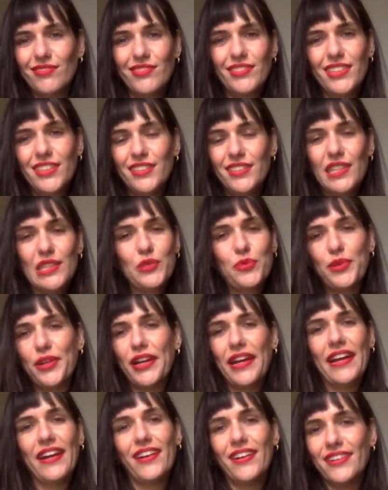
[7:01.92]
since we're
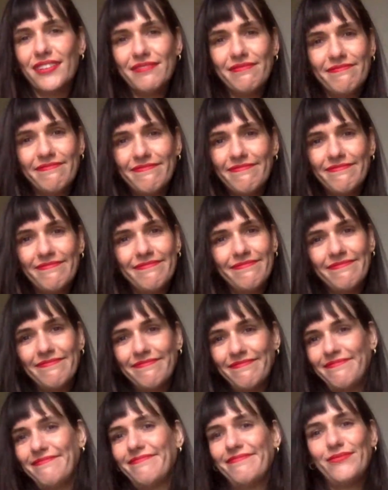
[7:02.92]
here,
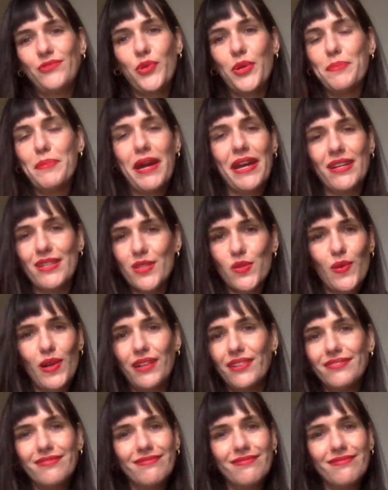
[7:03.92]
we might as well.